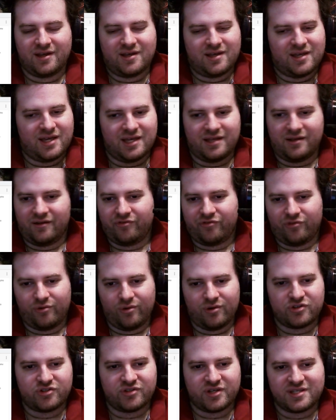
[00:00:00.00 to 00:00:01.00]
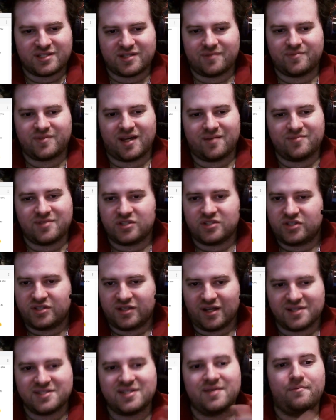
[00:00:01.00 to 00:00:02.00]
Unfortunately, sometimes it
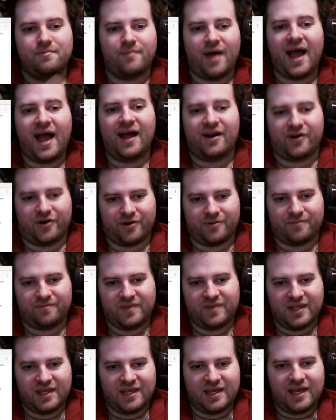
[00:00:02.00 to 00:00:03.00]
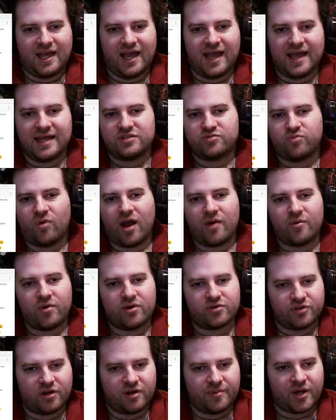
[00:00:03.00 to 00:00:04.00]
doesn't matter. And it's why we
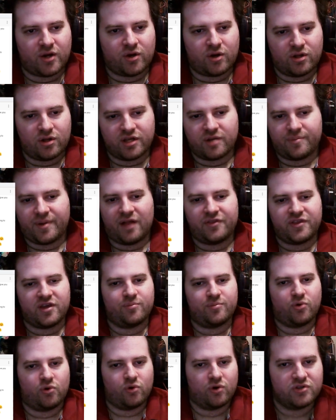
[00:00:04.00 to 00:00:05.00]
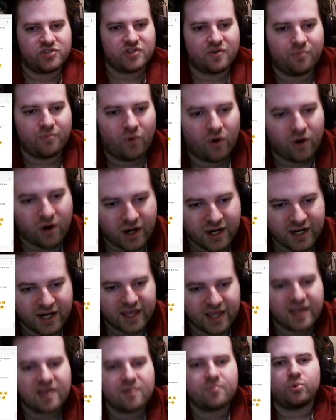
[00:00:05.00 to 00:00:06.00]
were talking about earlier about the importance of
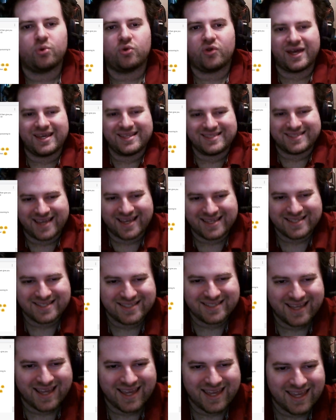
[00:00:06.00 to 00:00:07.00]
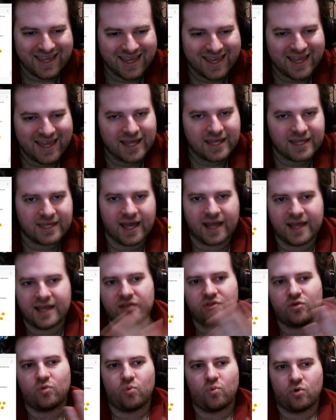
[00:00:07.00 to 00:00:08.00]
marketing, play testing,
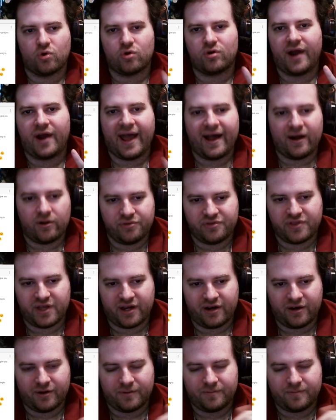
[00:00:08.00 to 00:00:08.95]
getting the word out there.